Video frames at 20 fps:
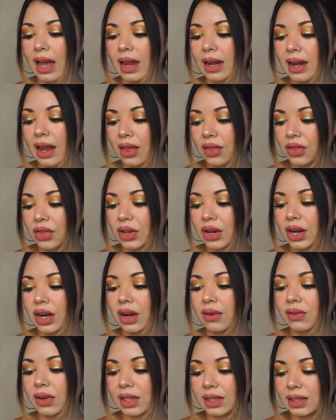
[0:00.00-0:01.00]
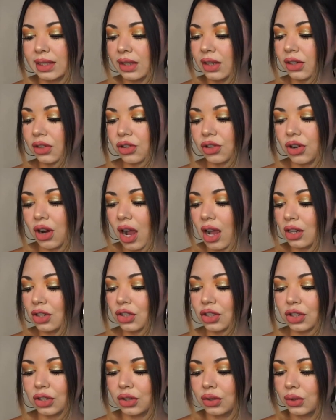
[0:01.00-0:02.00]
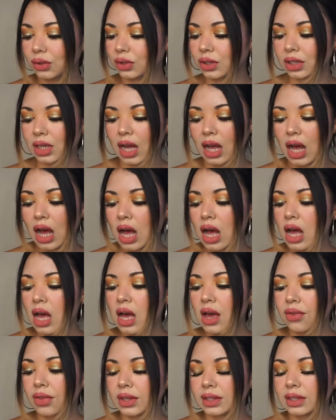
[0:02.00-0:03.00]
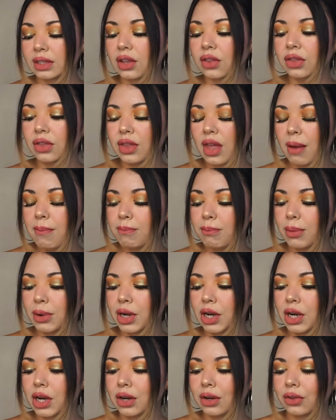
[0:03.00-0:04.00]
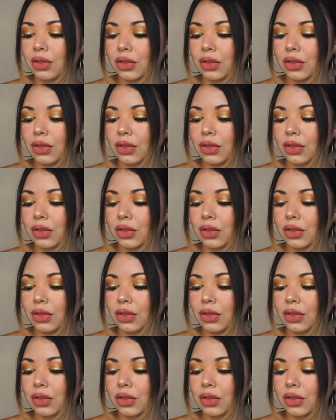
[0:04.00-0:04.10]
another Brazilian Crush Rosa. This is at number